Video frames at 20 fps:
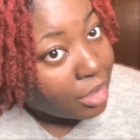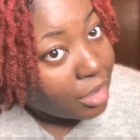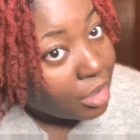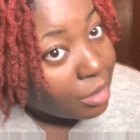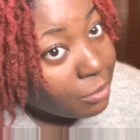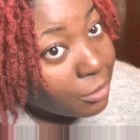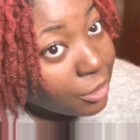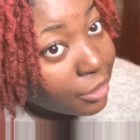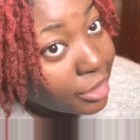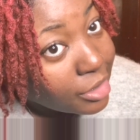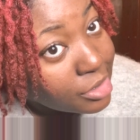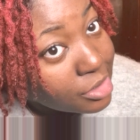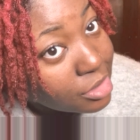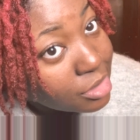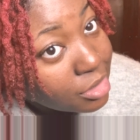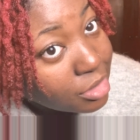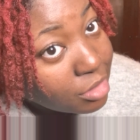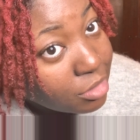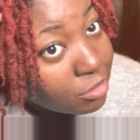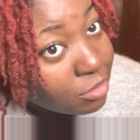I'm
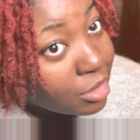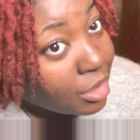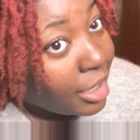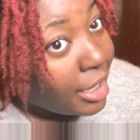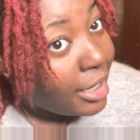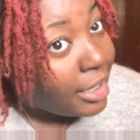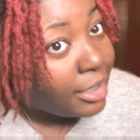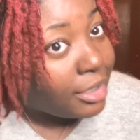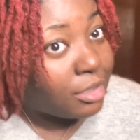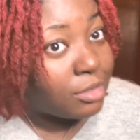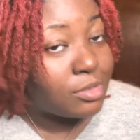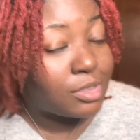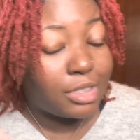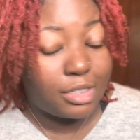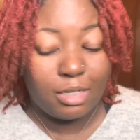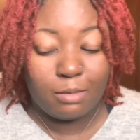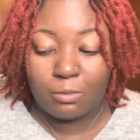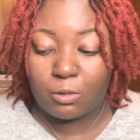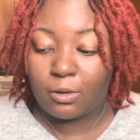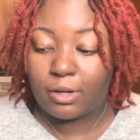crazy. Well, I ain't gonna
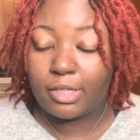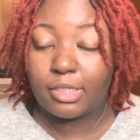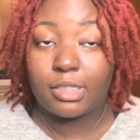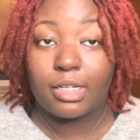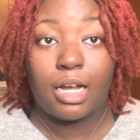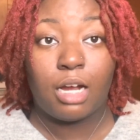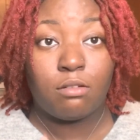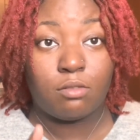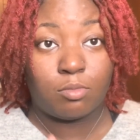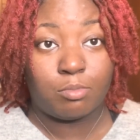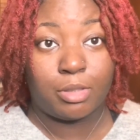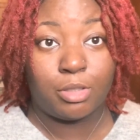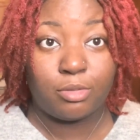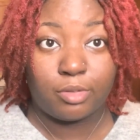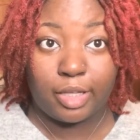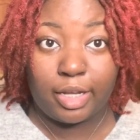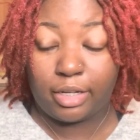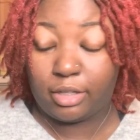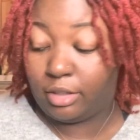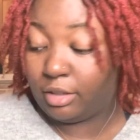say I'm crazy. I rebuke
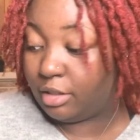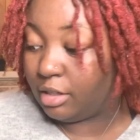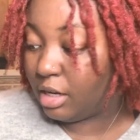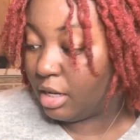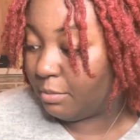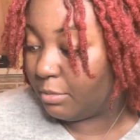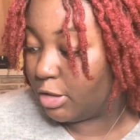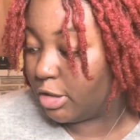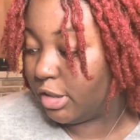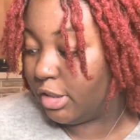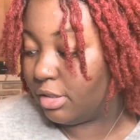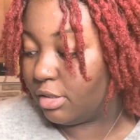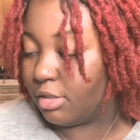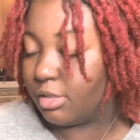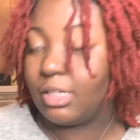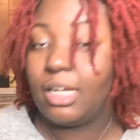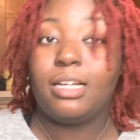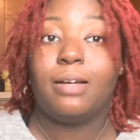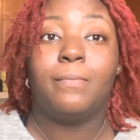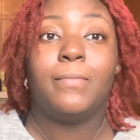that in the name of
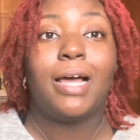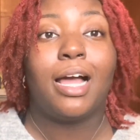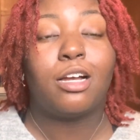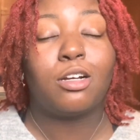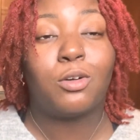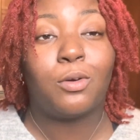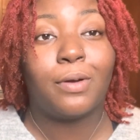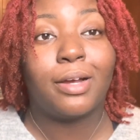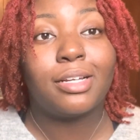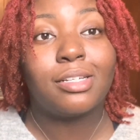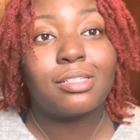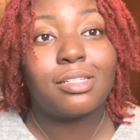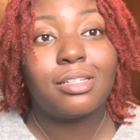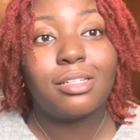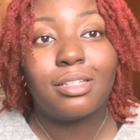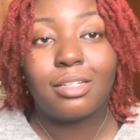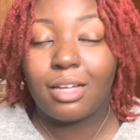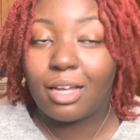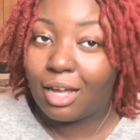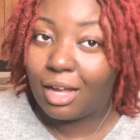Jesus. I am not
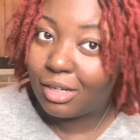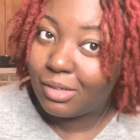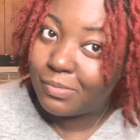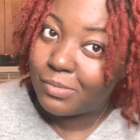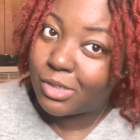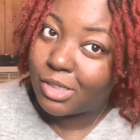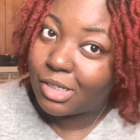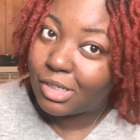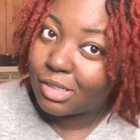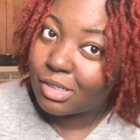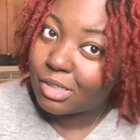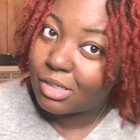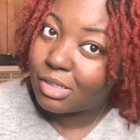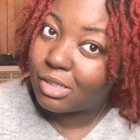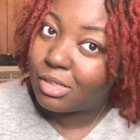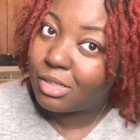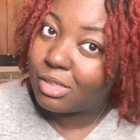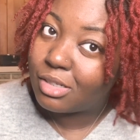crazy. I am just